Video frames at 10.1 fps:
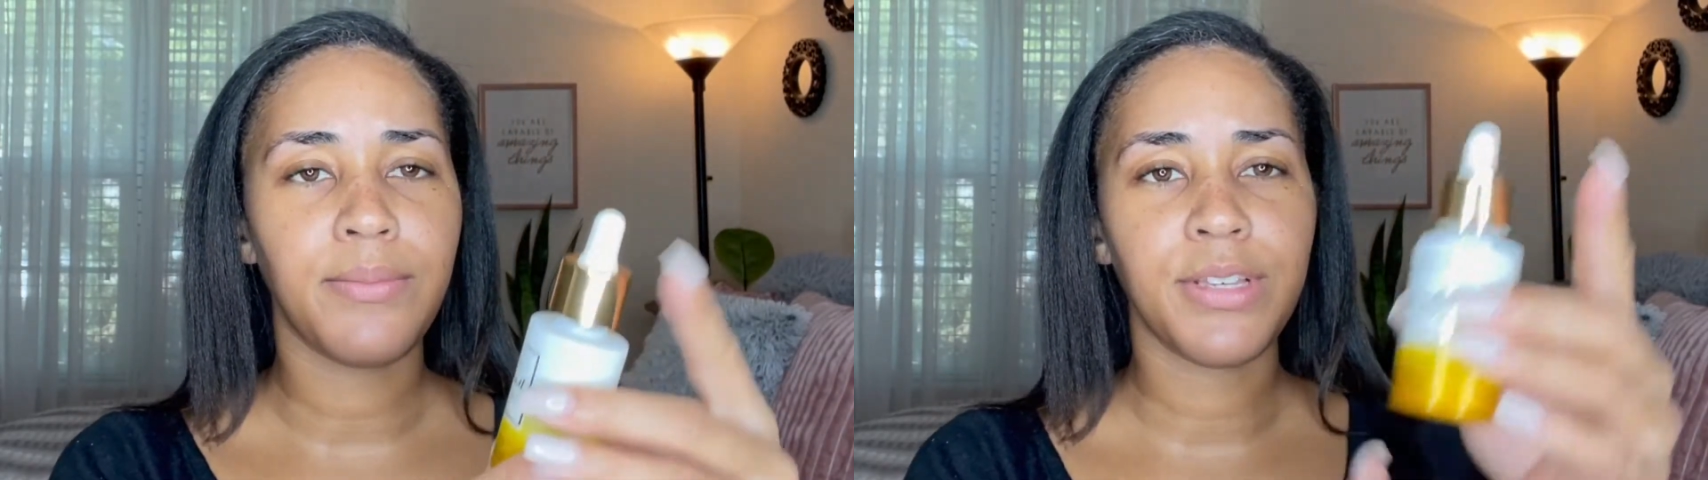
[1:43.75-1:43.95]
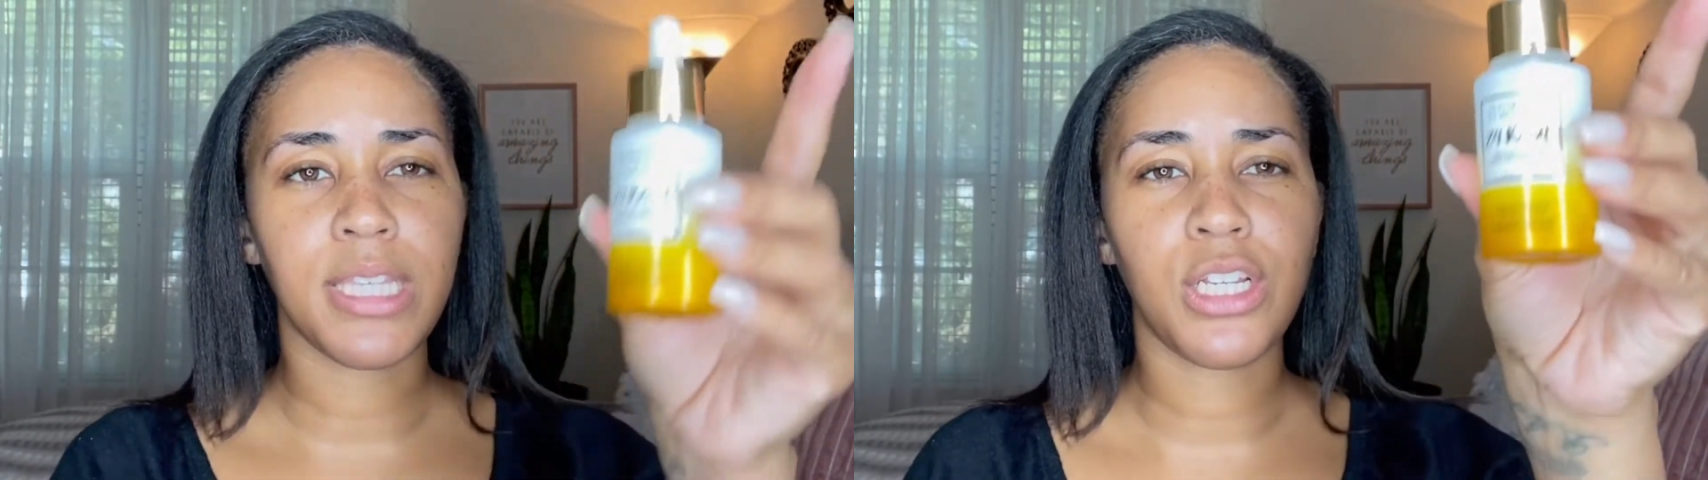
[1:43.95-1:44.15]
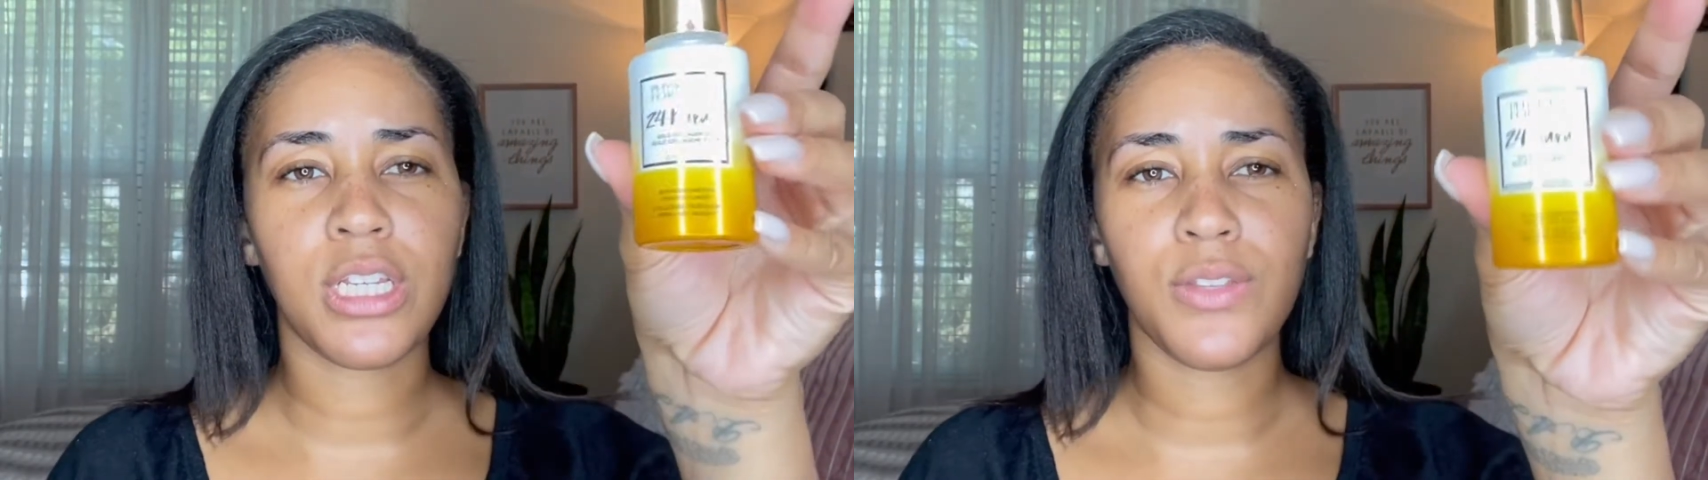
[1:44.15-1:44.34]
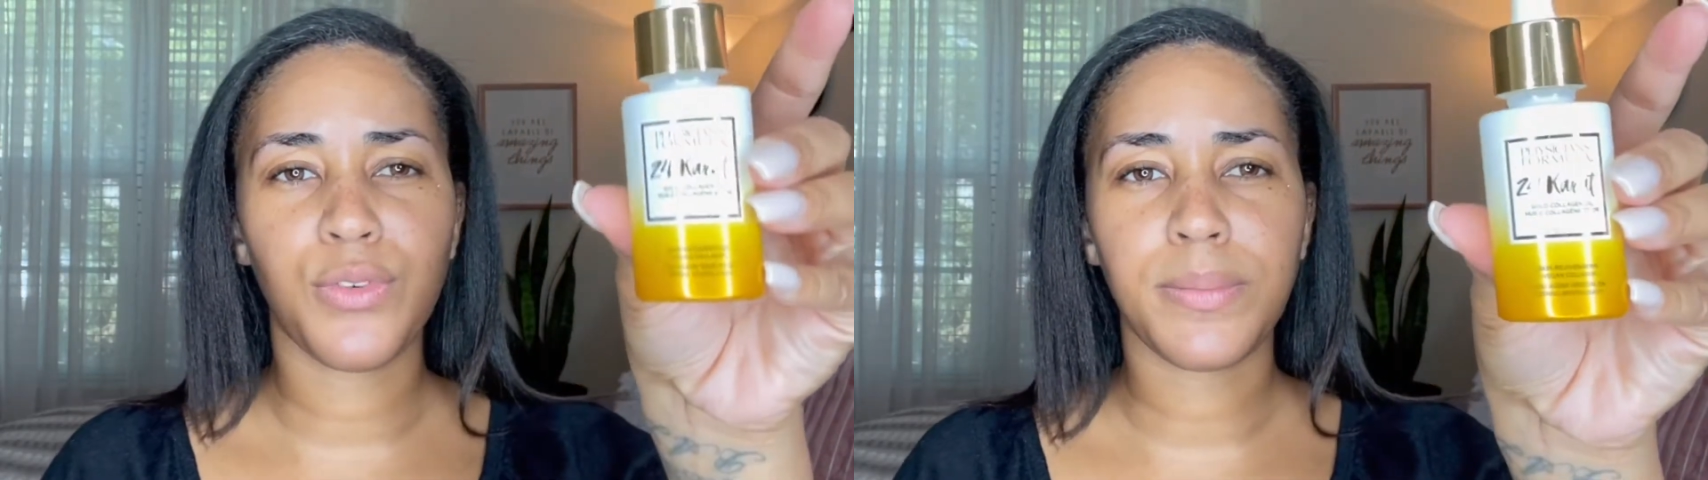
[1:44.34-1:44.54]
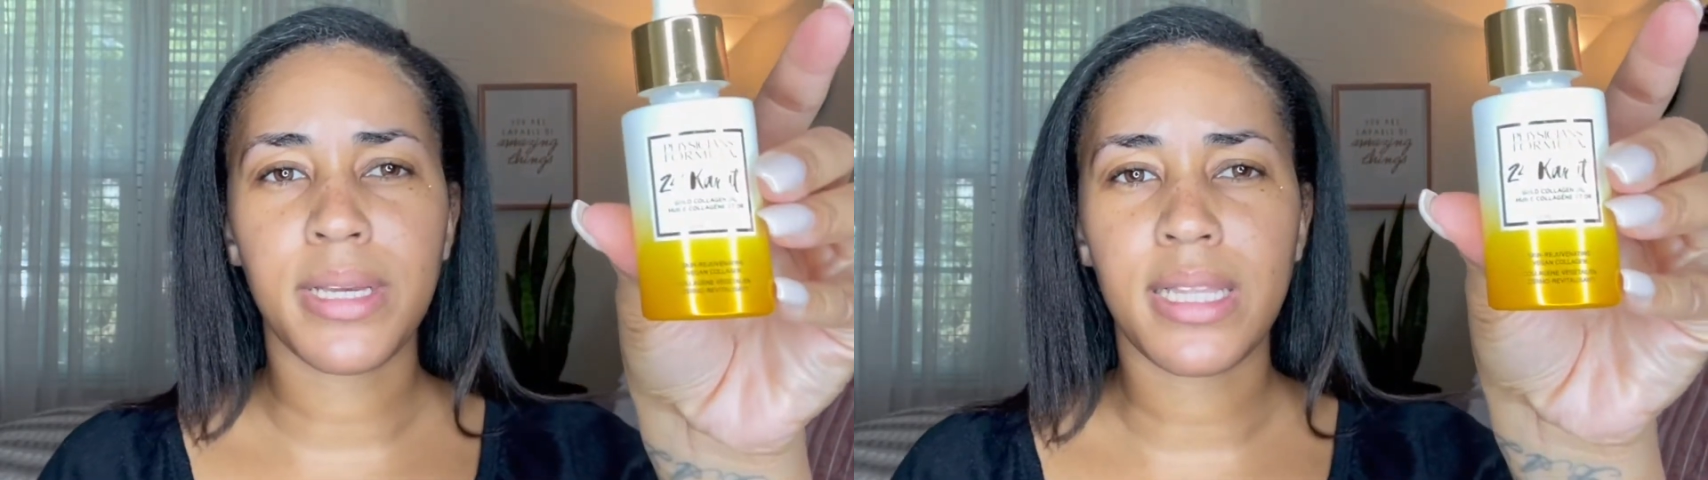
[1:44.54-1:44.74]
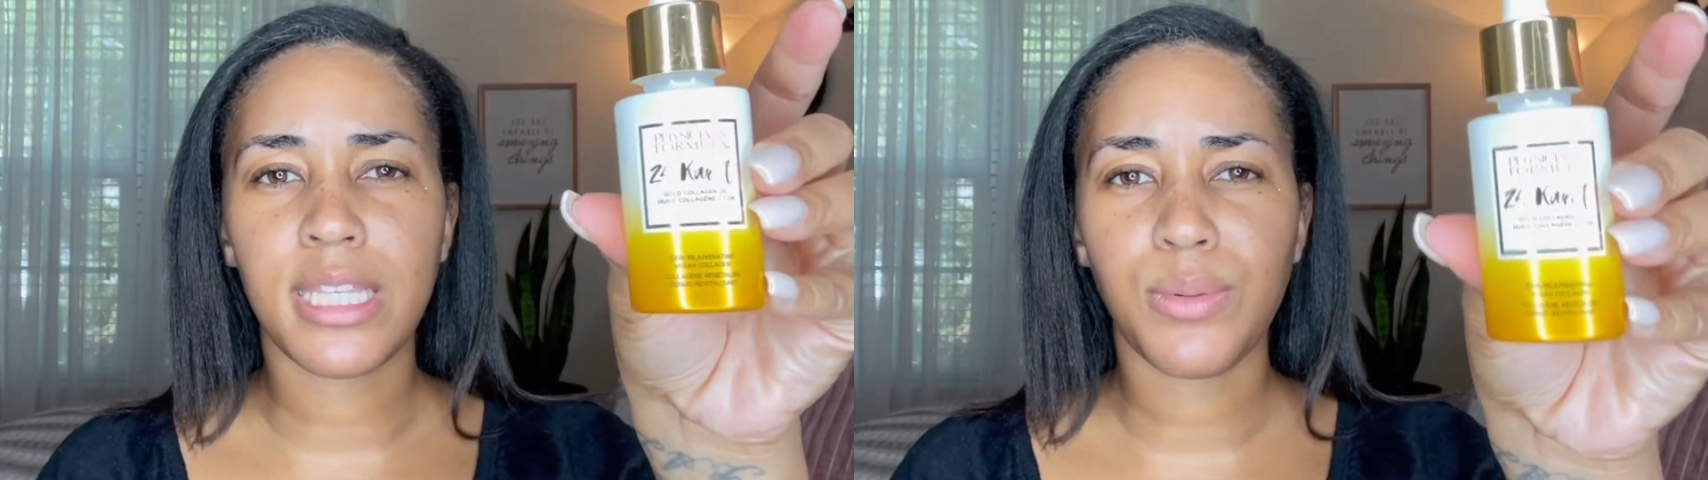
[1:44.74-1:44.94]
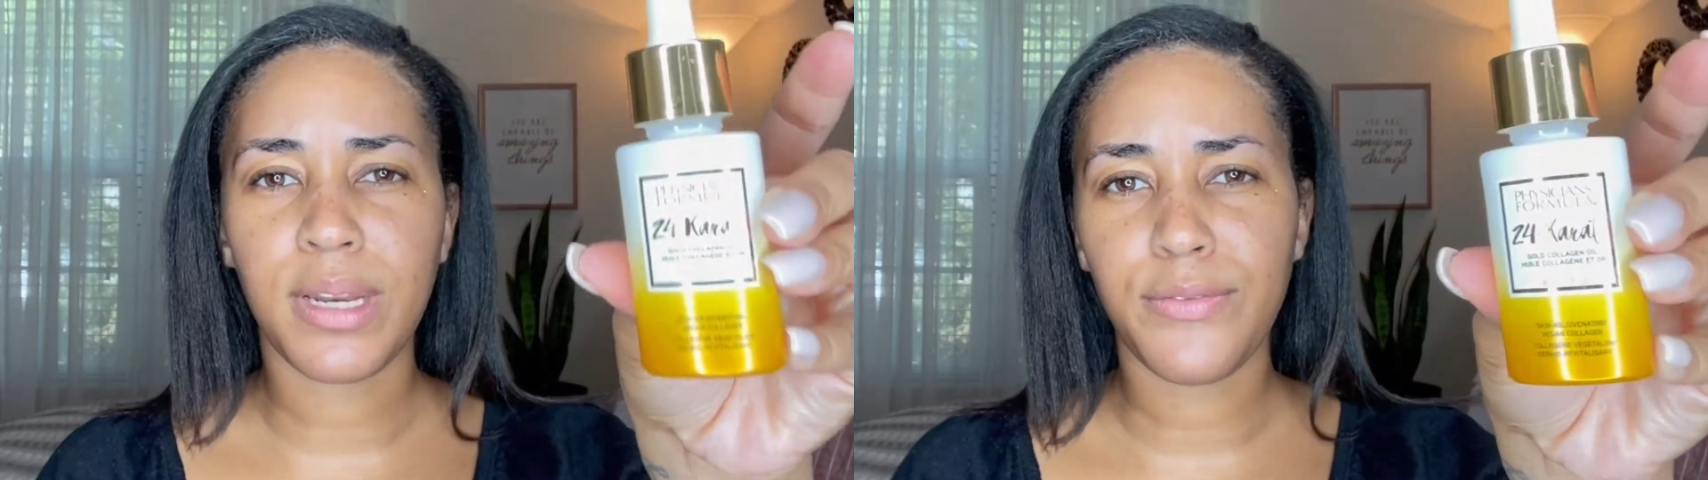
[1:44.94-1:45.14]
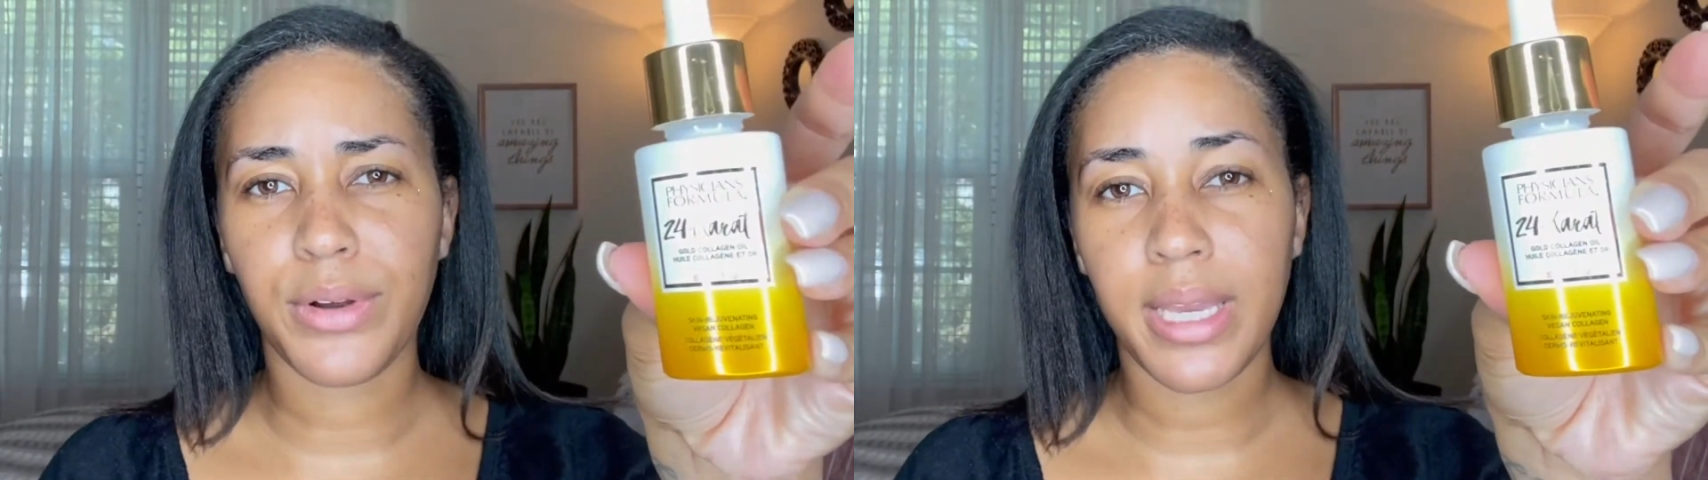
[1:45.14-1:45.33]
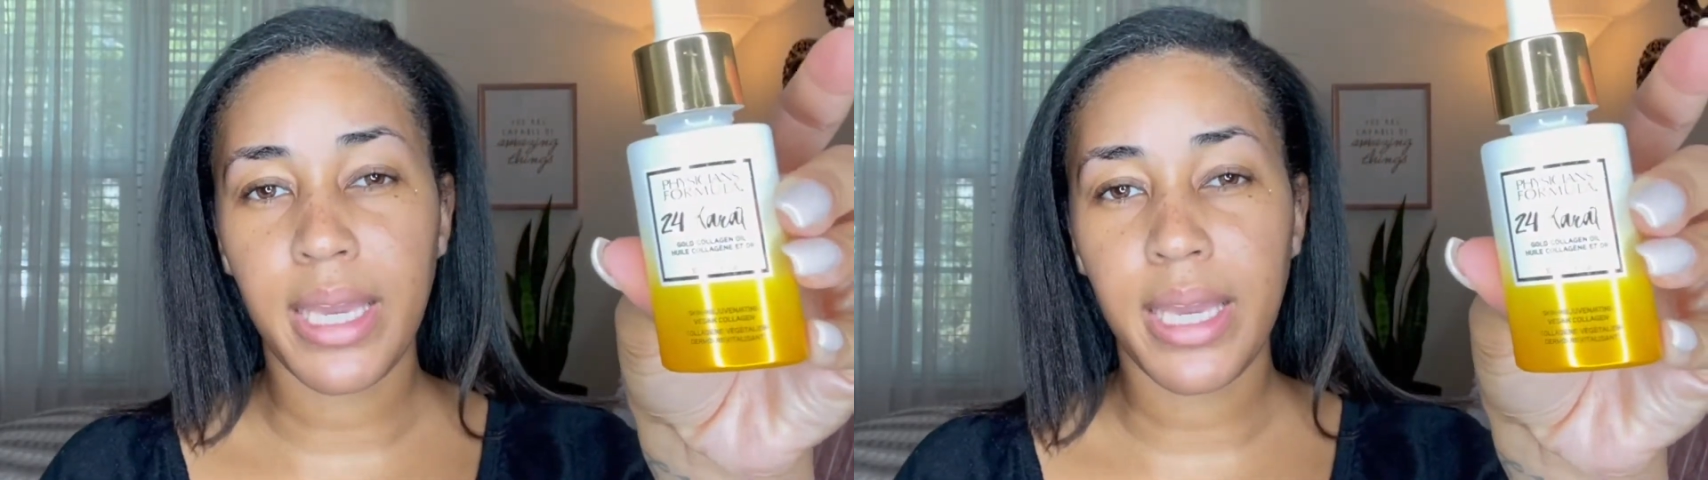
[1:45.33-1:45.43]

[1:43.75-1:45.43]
Physicians Formula 24